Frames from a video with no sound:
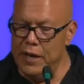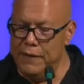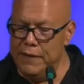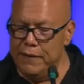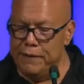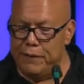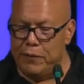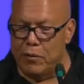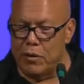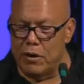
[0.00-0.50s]

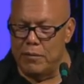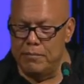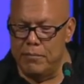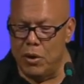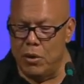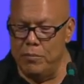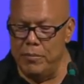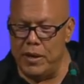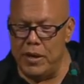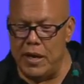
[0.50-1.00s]
for a
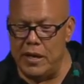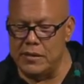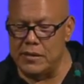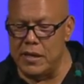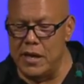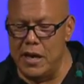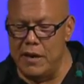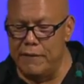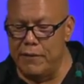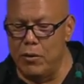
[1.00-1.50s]
moment, has
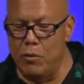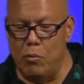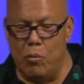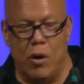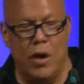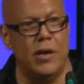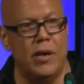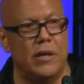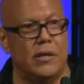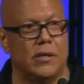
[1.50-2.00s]
ever
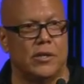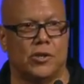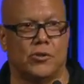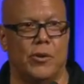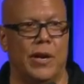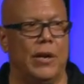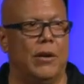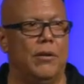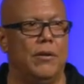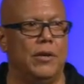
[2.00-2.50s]
wanted to
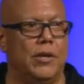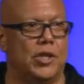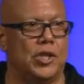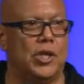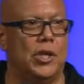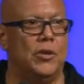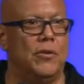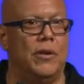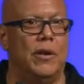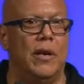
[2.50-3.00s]
strangle their
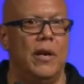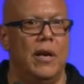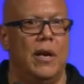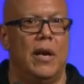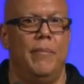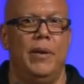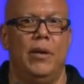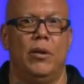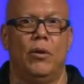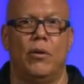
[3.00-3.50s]
children. I
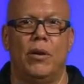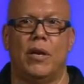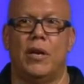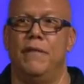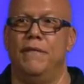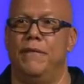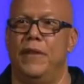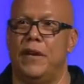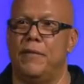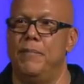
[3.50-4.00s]
mean, Lord,
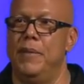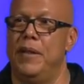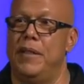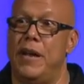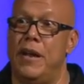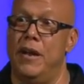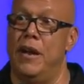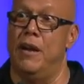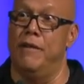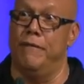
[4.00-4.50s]
convict me of that
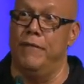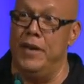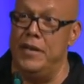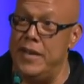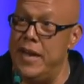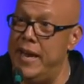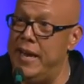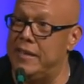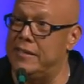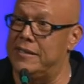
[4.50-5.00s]
every day
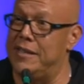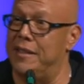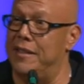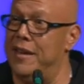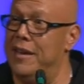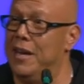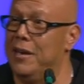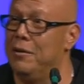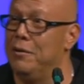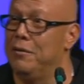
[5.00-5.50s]
because I think I
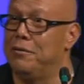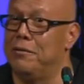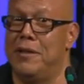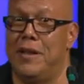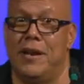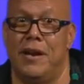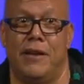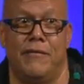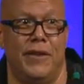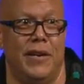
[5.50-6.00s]
go through that
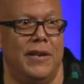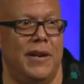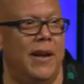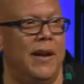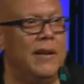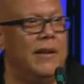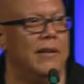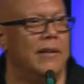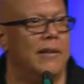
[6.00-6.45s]
every day.